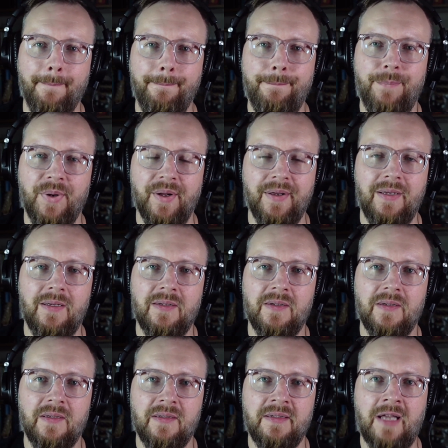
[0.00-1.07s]
But
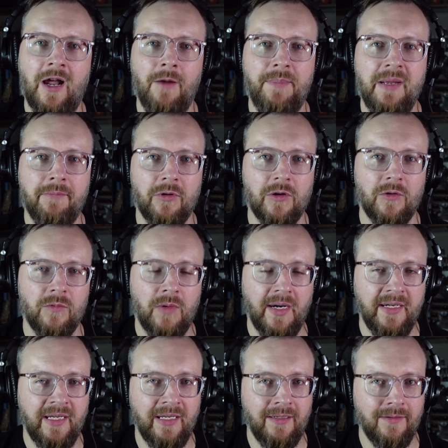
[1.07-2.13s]
now people are
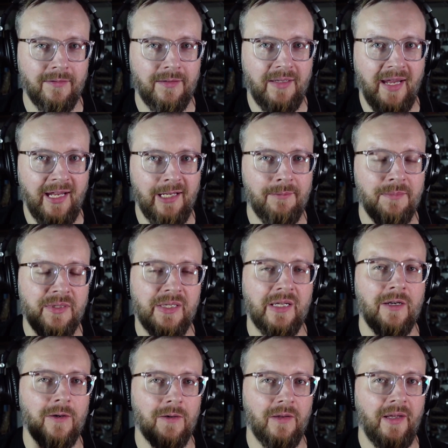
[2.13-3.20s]
writing games that
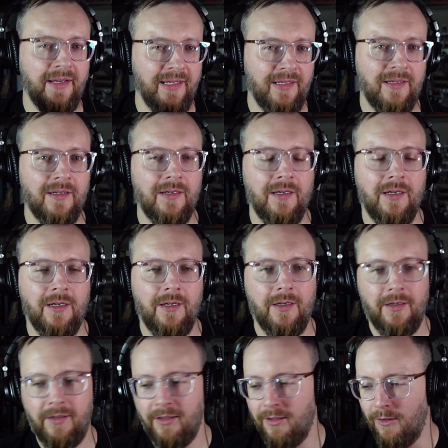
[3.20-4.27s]
are like,
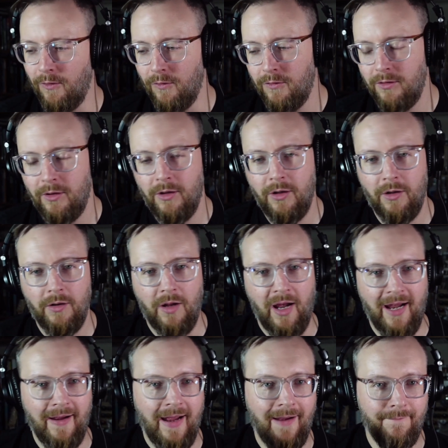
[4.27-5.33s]
you know, I
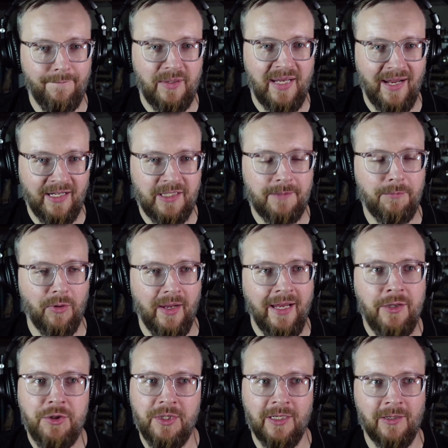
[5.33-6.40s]
have
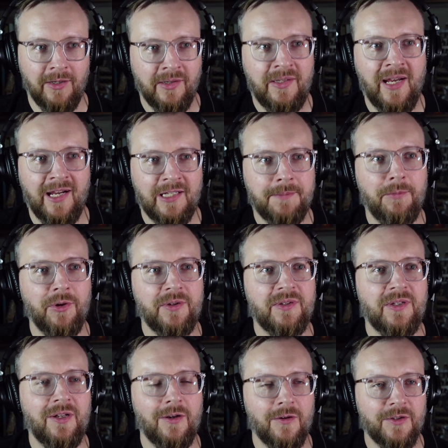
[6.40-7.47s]
engineering textbooks
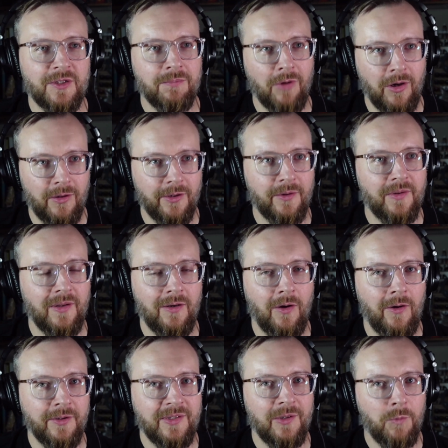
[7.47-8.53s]
that are smaller than
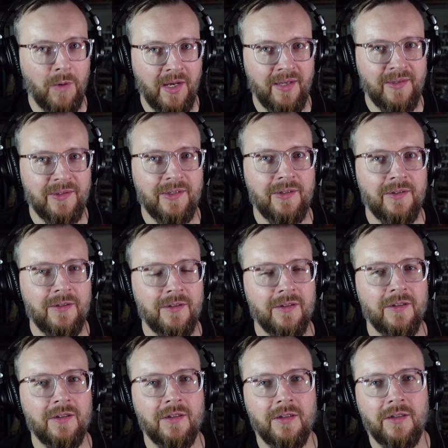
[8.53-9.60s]
Haunted West
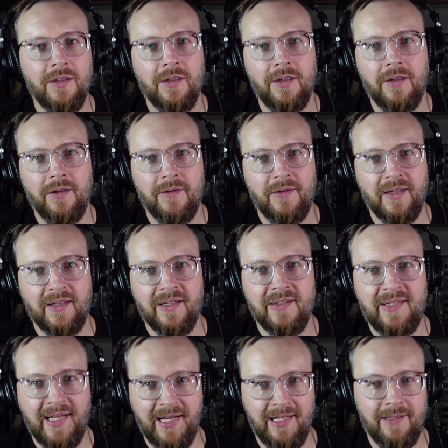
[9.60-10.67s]
that
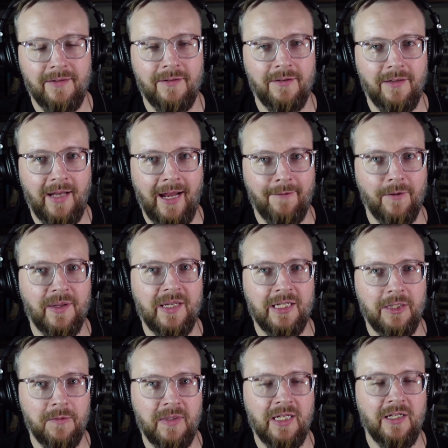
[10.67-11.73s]
contain everything you
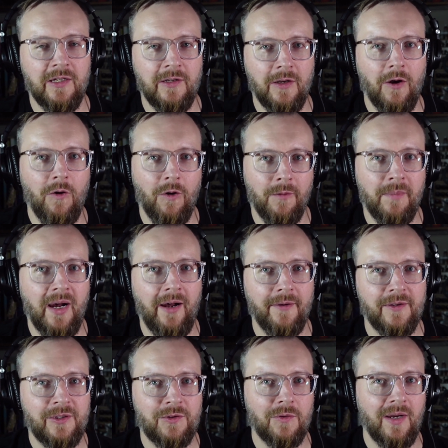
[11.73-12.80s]
need to know about
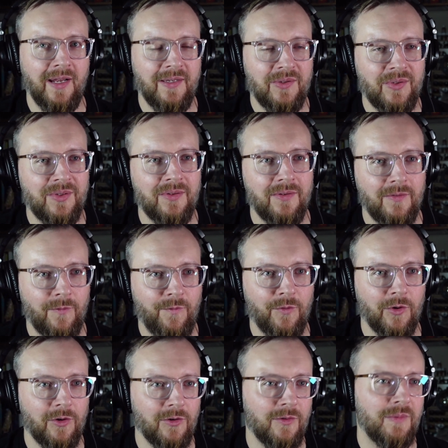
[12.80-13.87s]
stress
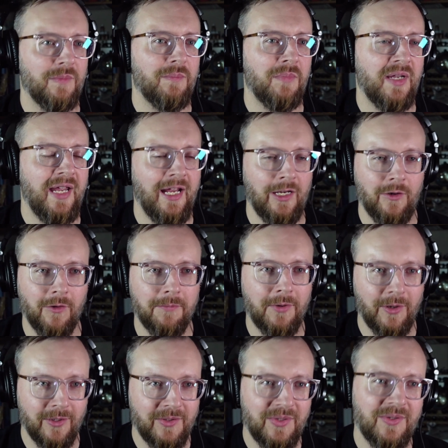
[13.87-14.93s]
for mechanical
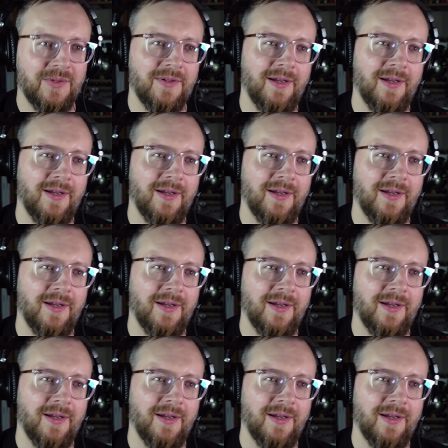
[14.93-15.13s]
parts.